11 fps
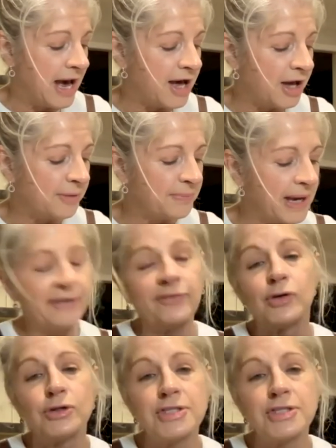And of
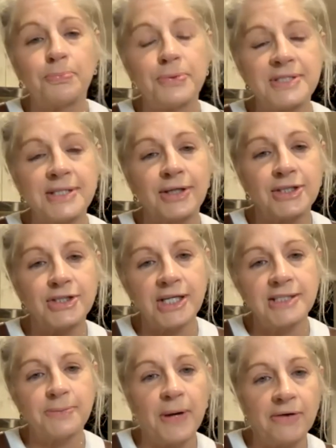course, Brazilian
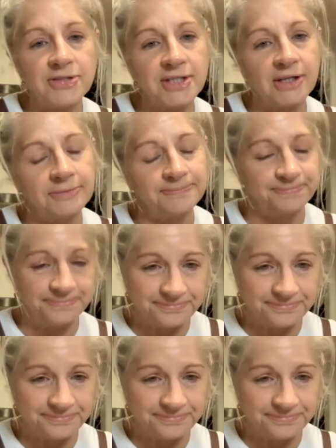cheese puffs are